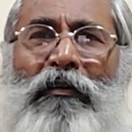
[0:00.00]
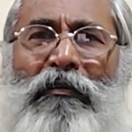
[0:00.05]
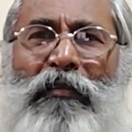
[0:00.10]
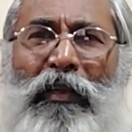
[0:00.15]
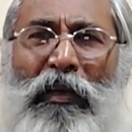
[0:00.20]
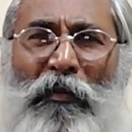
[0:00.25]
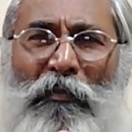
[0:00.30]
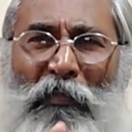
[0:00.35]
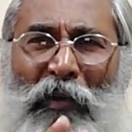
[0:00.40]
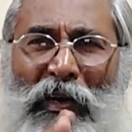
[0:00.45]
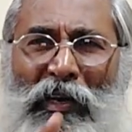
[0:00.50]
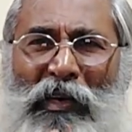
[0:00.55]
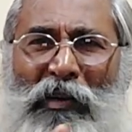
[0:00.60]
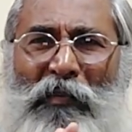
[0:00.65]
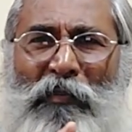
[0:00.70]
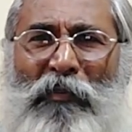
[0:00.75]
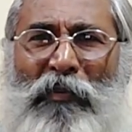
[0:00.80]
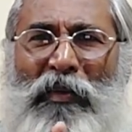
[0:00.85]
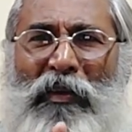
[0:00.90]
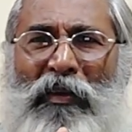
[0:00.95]
there
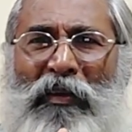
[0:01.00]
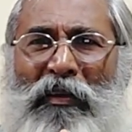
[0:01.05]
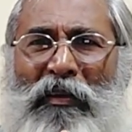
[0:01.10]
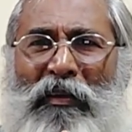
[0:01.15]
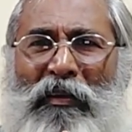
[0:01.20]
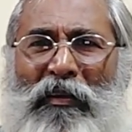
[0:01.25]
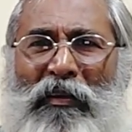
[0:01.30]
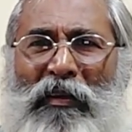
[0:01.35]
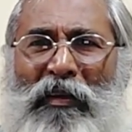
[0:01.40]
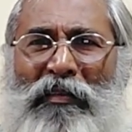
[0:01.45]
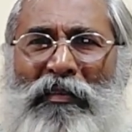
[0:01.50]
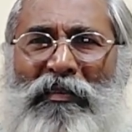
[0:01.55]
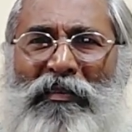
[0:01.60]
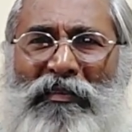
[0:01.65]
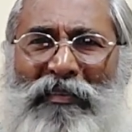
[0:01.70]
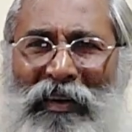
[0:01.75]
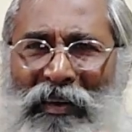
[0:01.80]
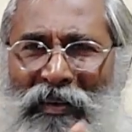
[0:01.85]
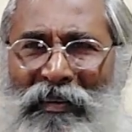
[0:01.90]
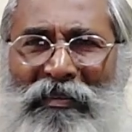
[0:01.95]
might be a
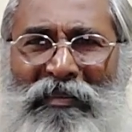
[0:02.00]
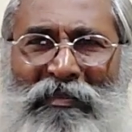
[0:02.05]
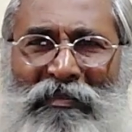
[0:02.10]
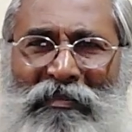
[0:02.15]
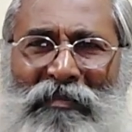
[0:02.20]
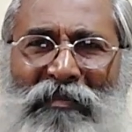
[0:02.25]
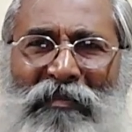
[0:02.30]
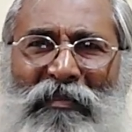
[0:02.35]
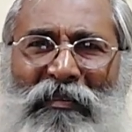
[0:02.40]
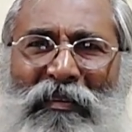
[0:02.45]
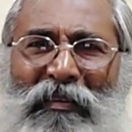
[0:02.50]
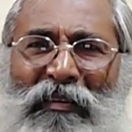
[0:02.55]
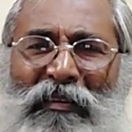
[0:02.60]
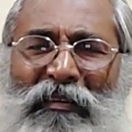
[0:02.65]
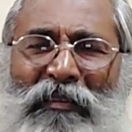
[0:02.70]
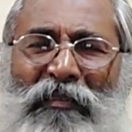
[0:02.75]
sudden,